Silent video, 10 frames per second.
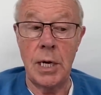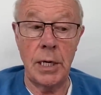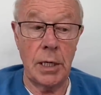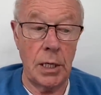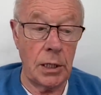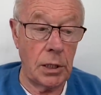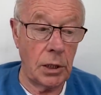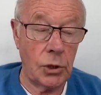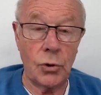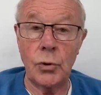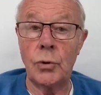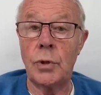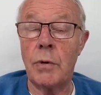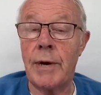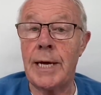at an
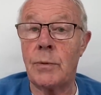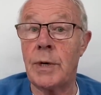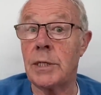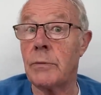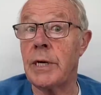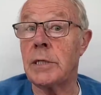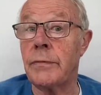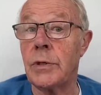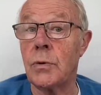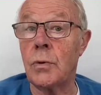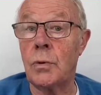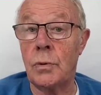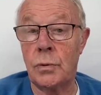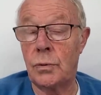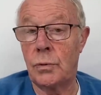extraordinary rate, whereas the rest of us are
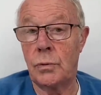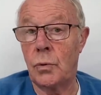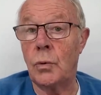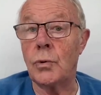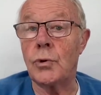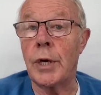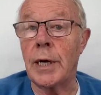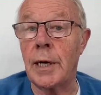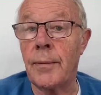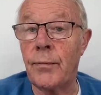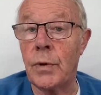all struggling.